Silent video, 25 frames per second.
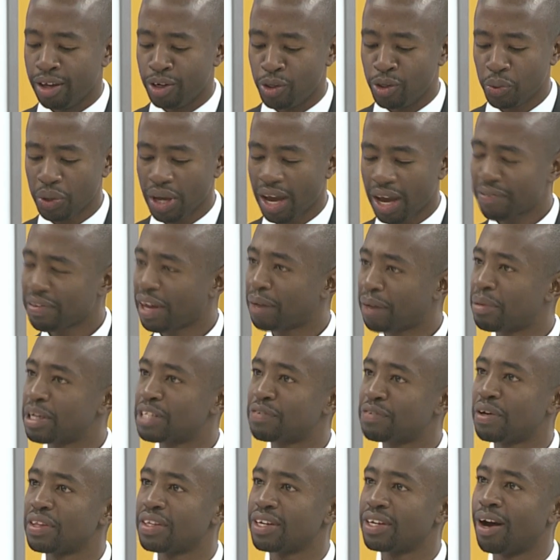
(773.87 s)
Do we have that
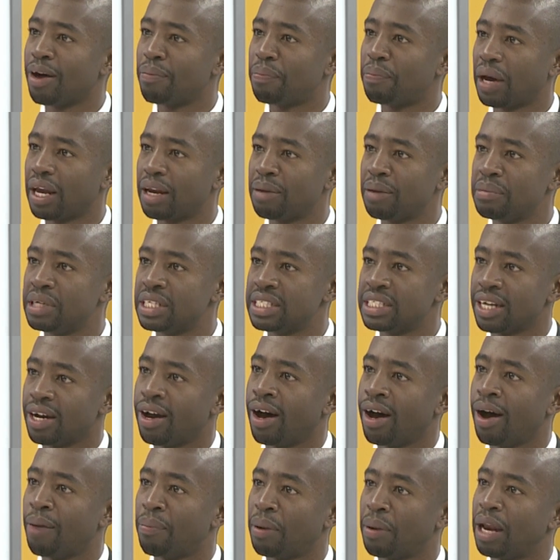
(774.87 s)
much faith in our parliament and
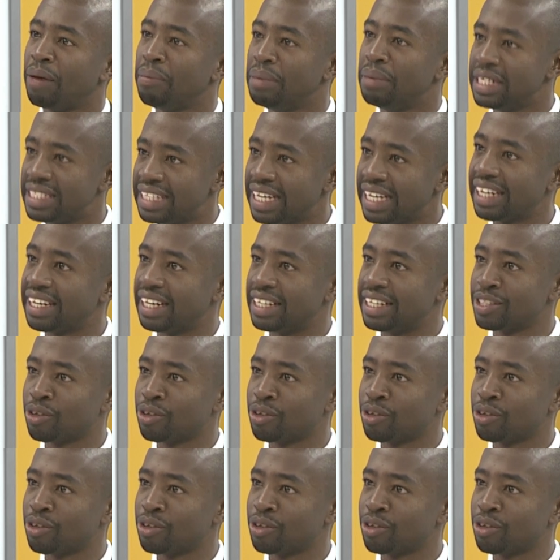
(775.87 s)
our parliamentarians?